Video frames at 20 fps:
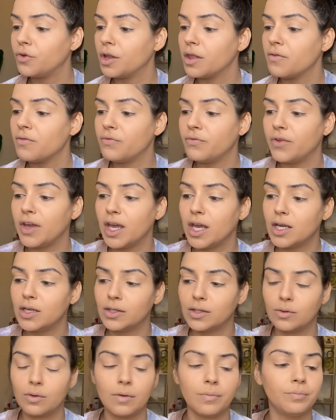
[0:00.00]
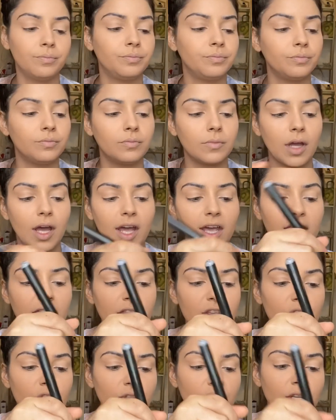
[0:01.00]
the face. I
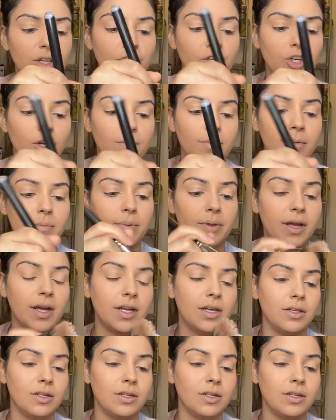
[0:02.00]
use the Derma Blend.